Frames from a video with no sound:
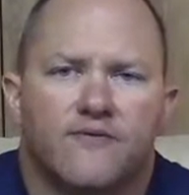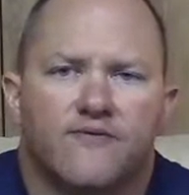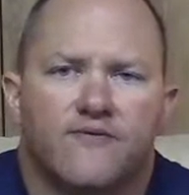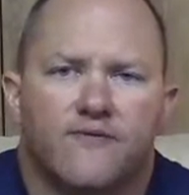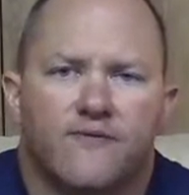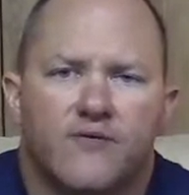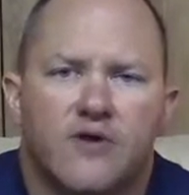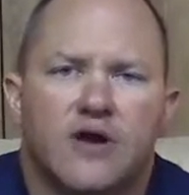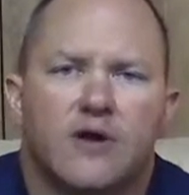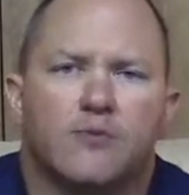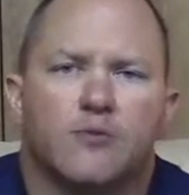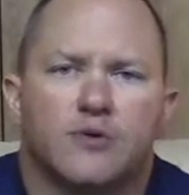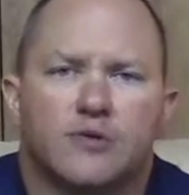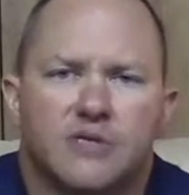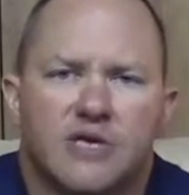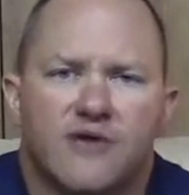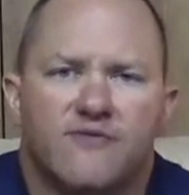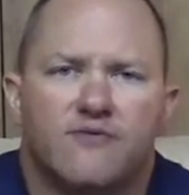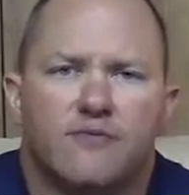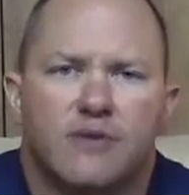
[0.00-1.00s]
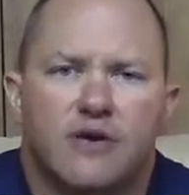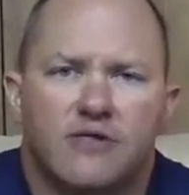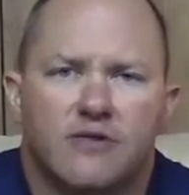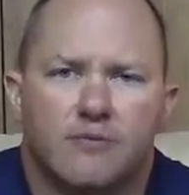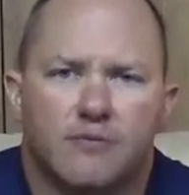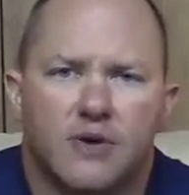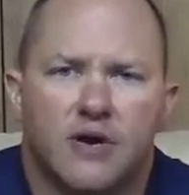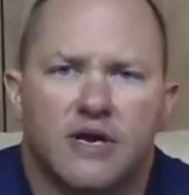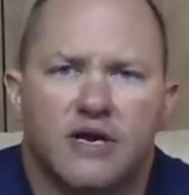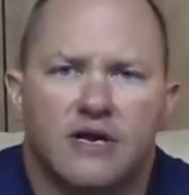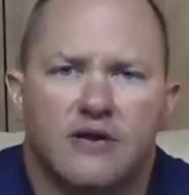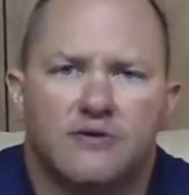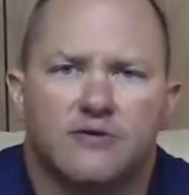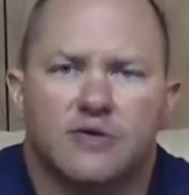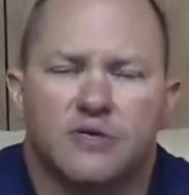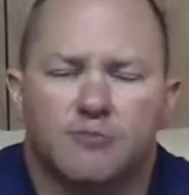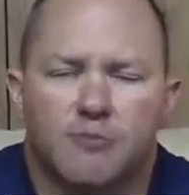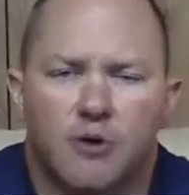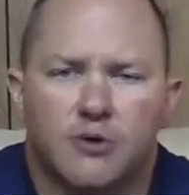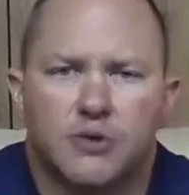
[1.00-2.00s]
Freedom was giving me the money, the
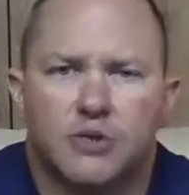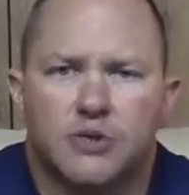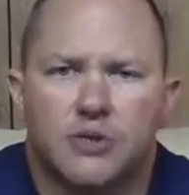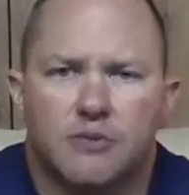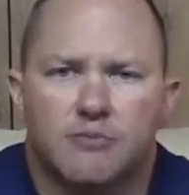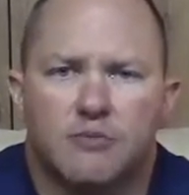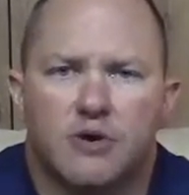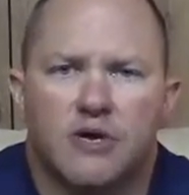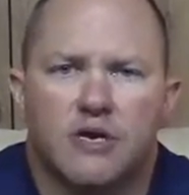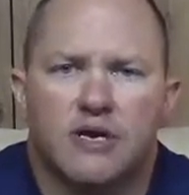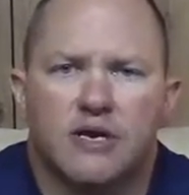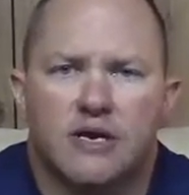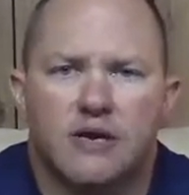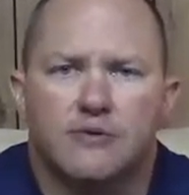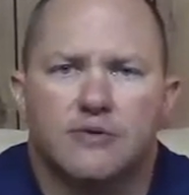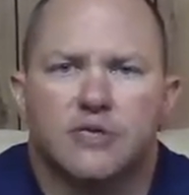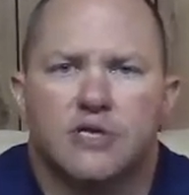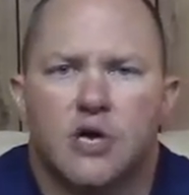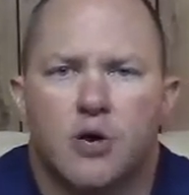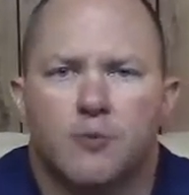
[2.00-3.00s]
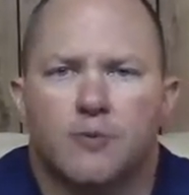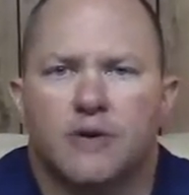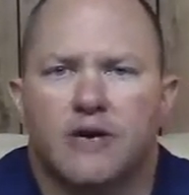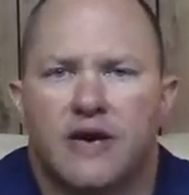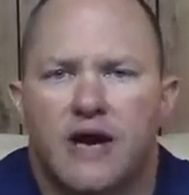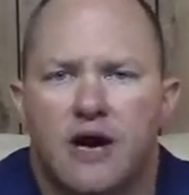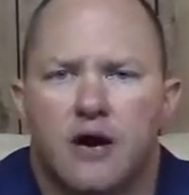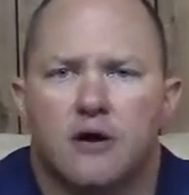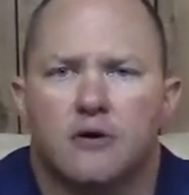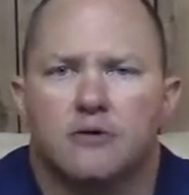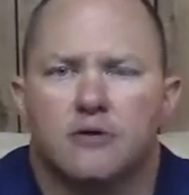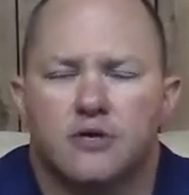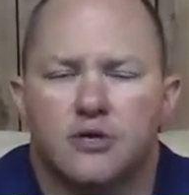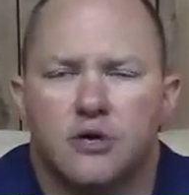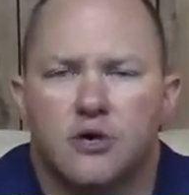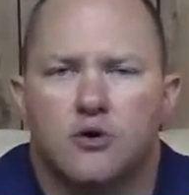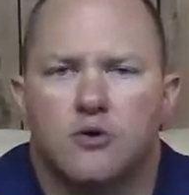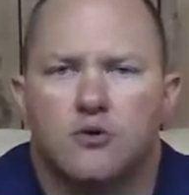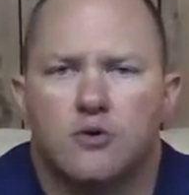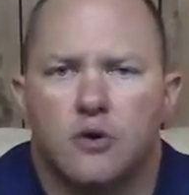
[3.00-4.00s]
sponsorship money, and it was helping out, you
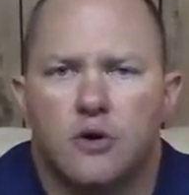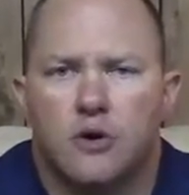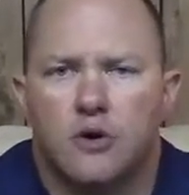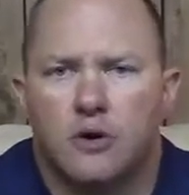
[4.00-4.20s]
know,